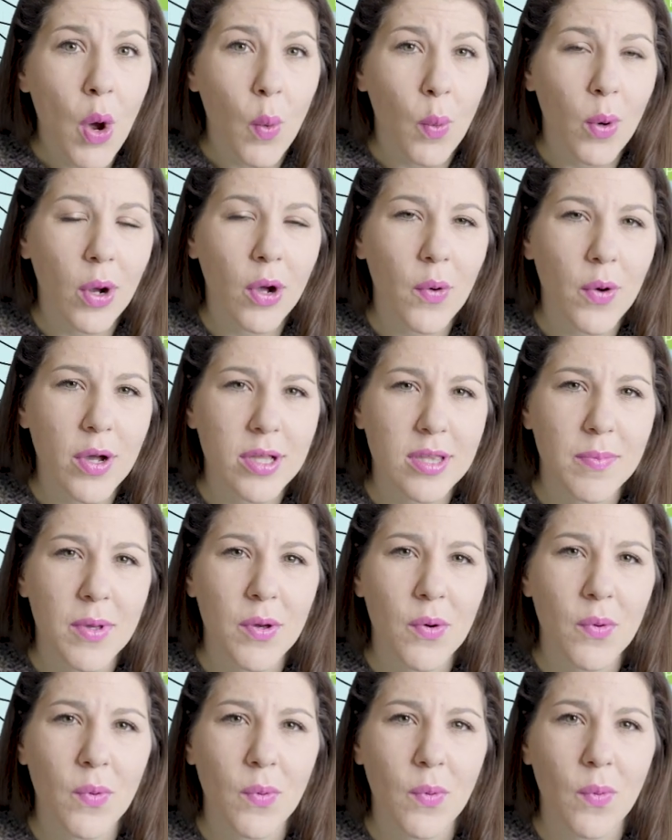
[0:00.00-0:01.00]
We're going to be
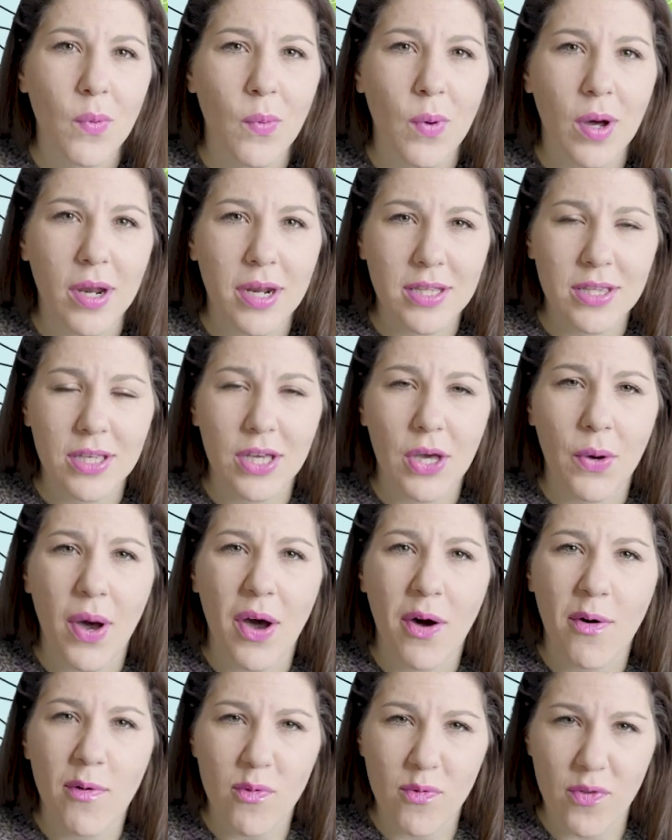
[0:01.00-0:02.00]
wanting to go
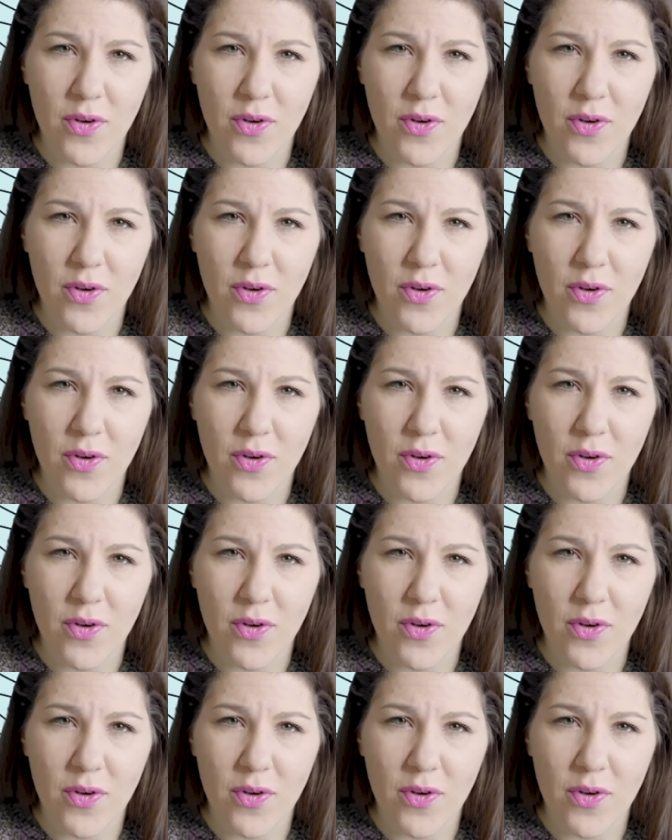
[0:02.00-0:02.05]
out